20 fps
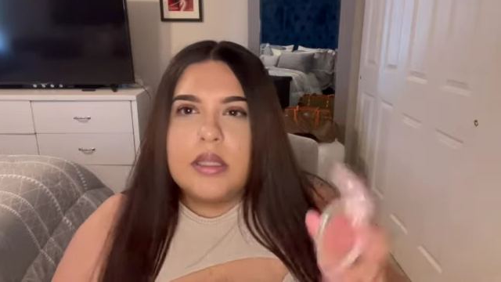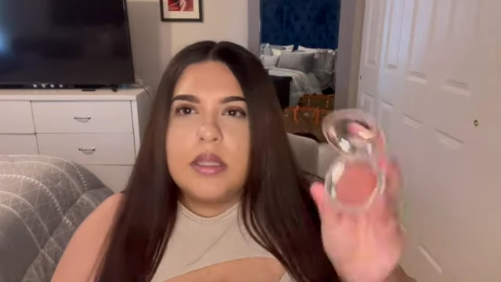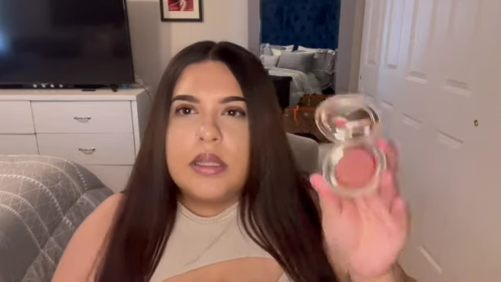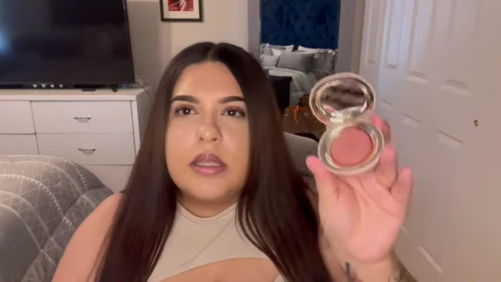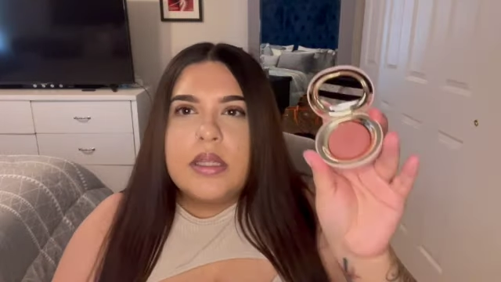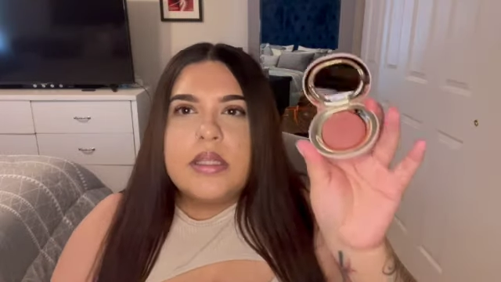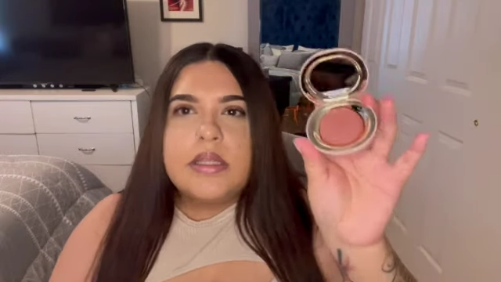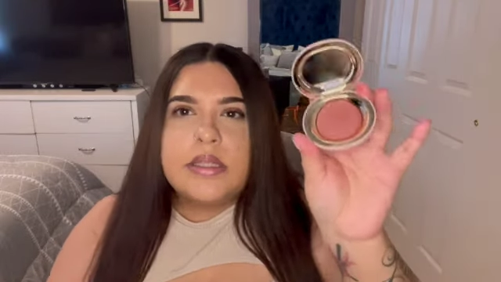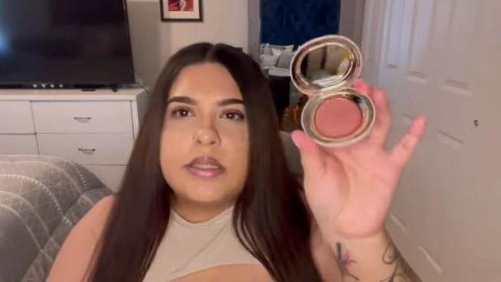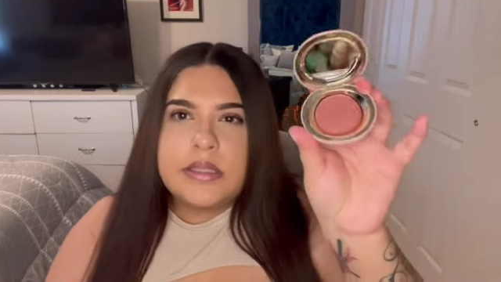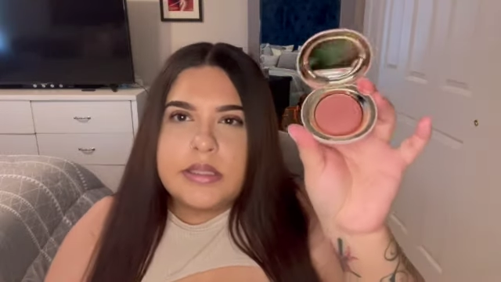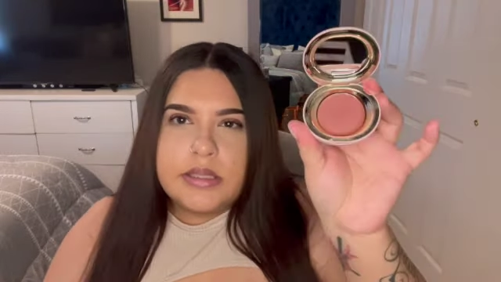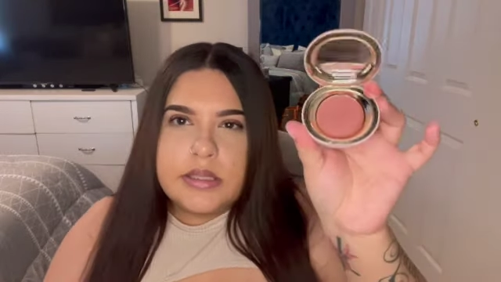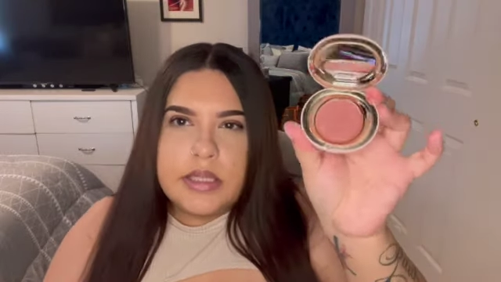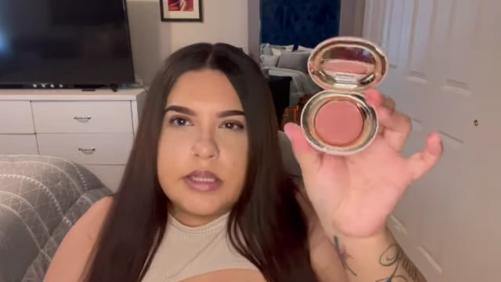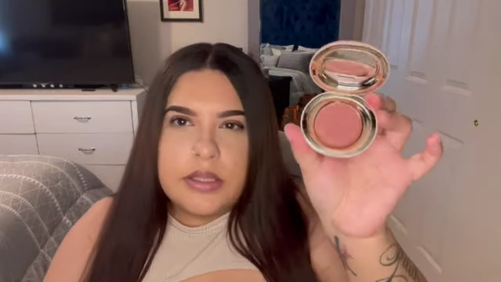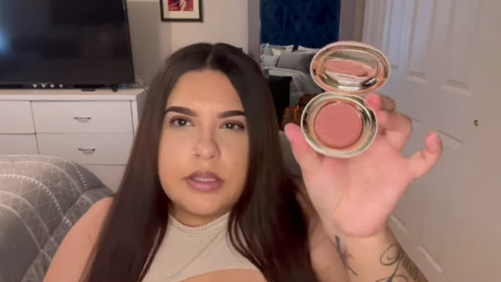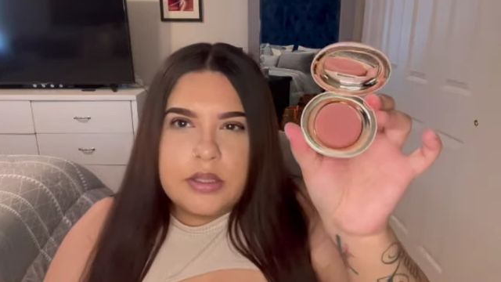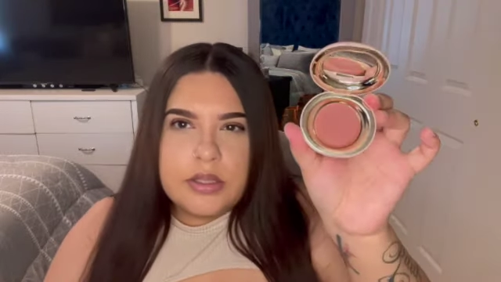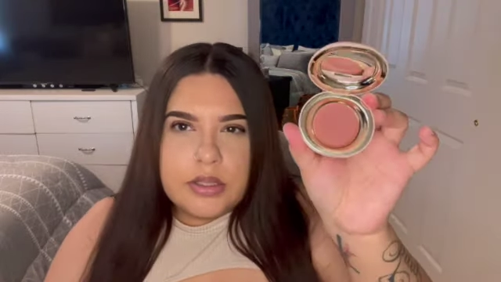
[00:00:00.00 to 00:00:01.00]
this is
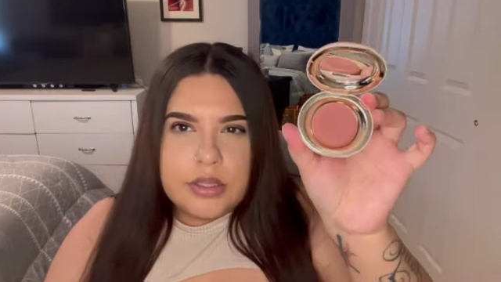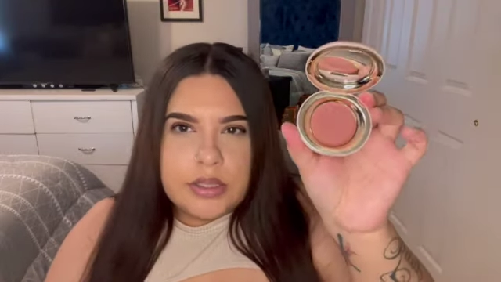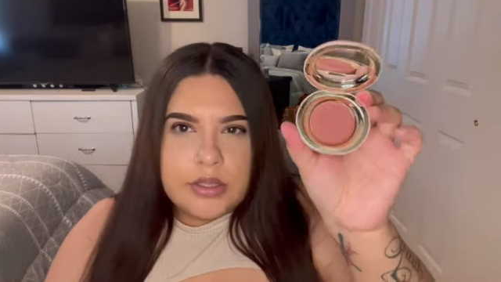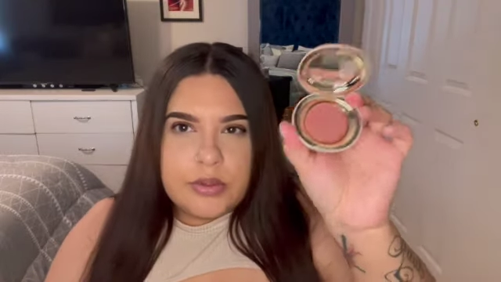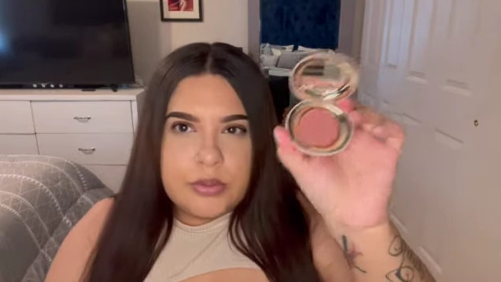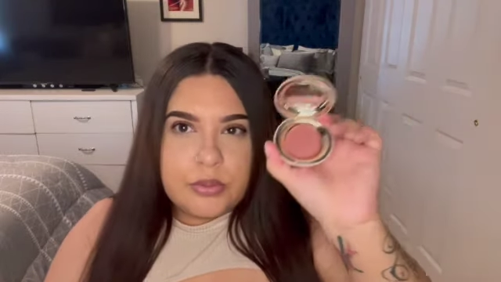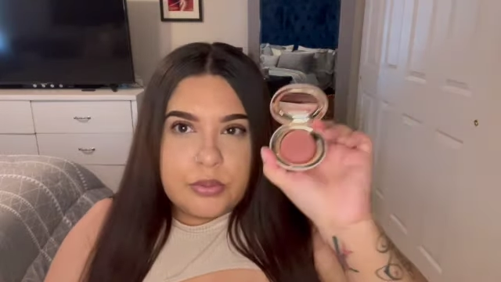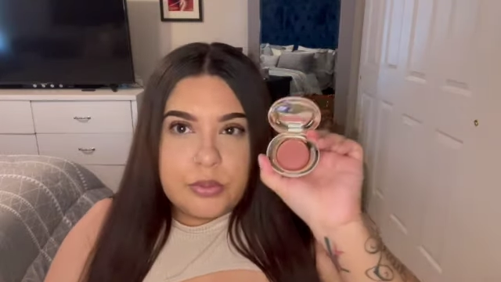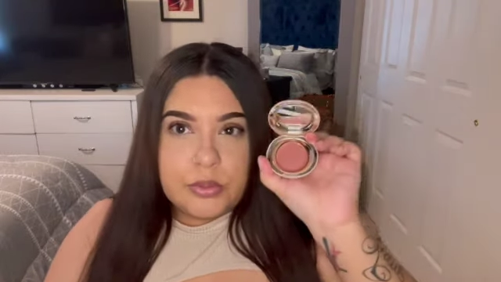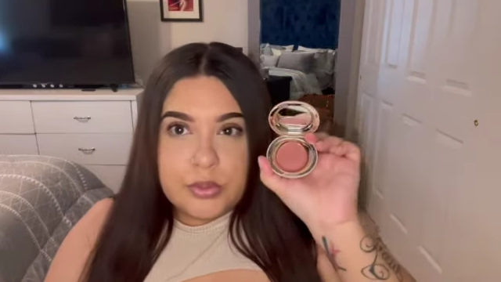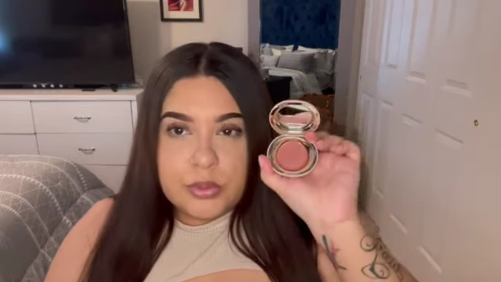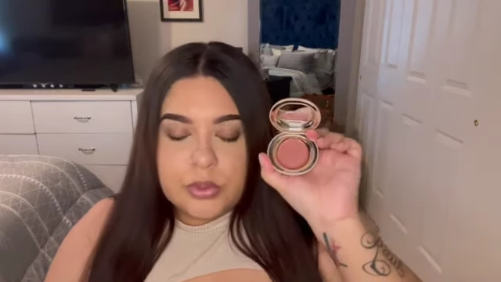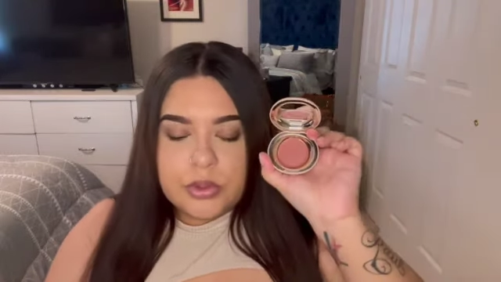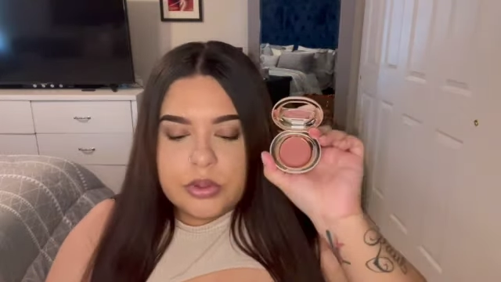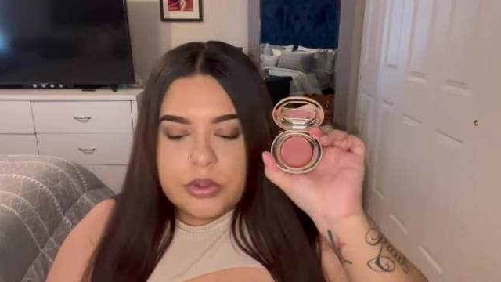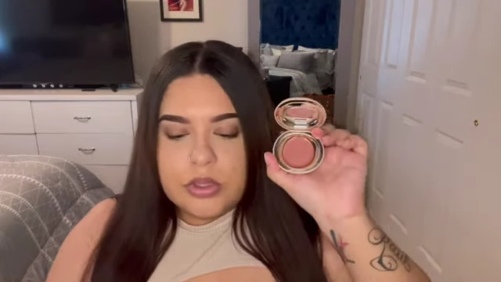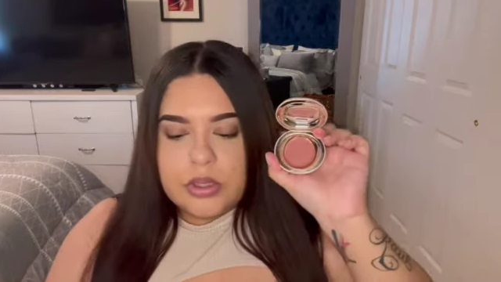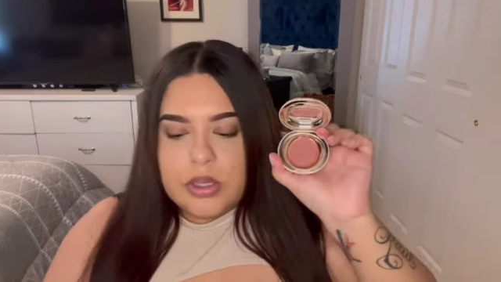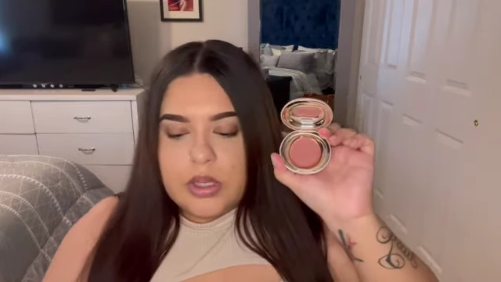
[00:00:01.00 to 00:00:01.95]
Nearly Neutral.